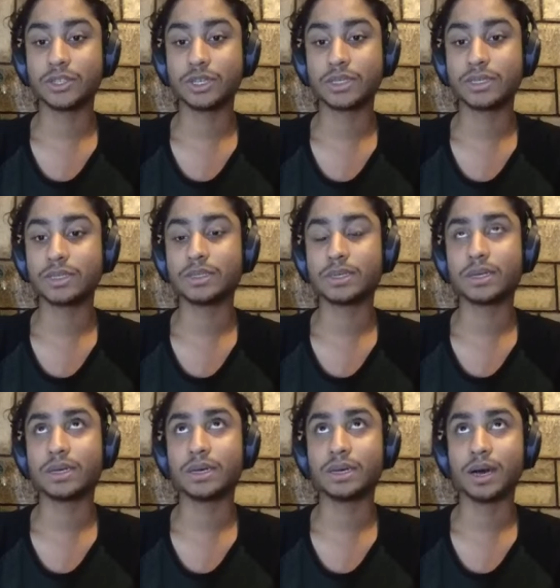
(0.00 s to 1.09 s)
just
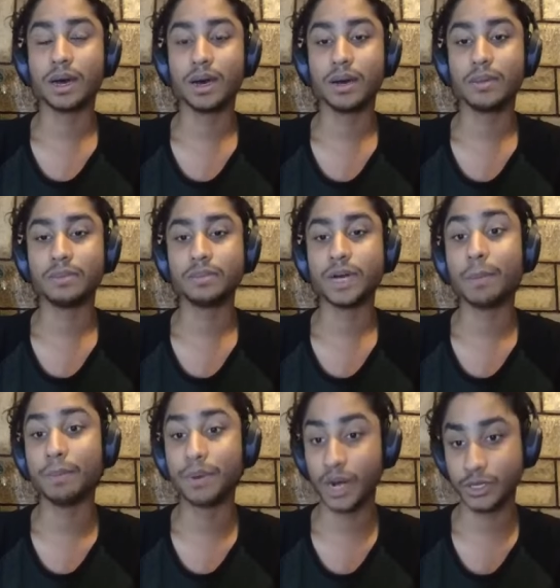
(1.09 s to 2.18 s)
uh, a
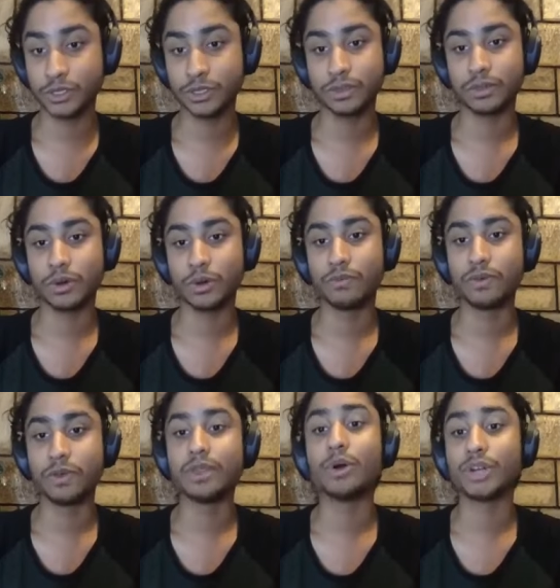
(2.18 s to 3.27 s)
branch of
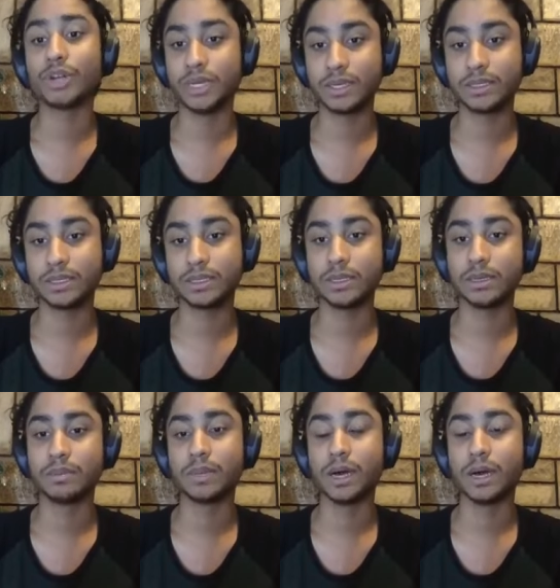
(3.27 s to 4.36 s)
the already existing
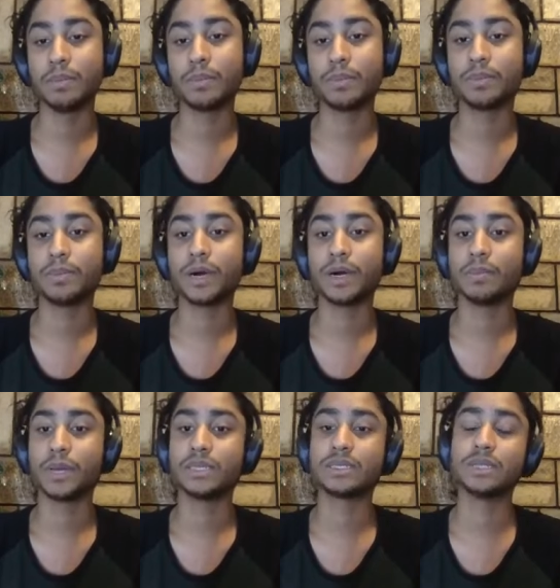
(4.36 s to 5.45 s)
uh, uh,
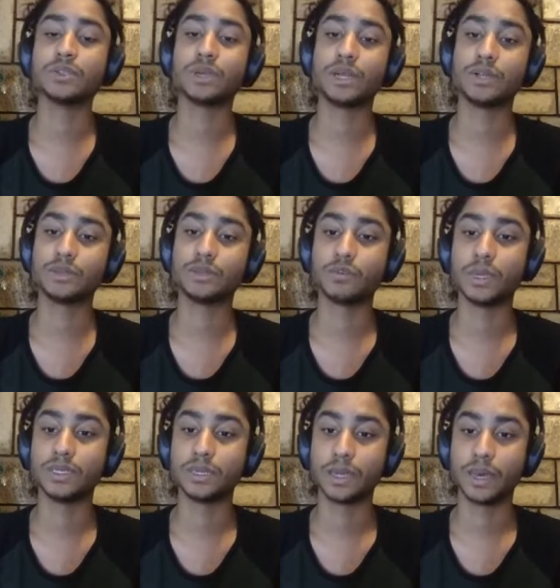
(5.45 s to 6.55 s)
Palestinian solidarity
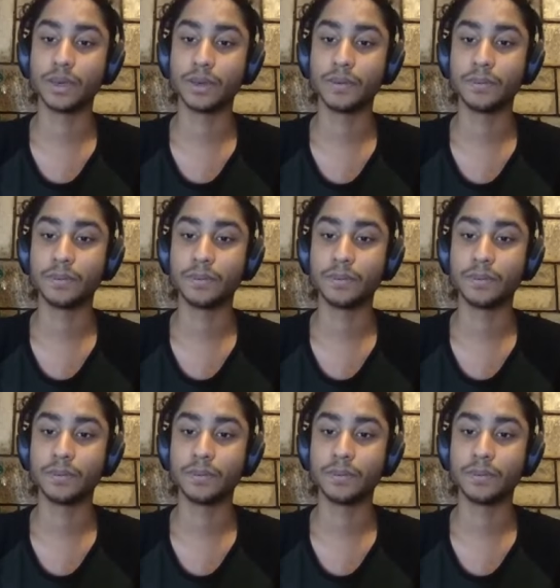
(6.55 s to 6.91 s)
movement in Kenya.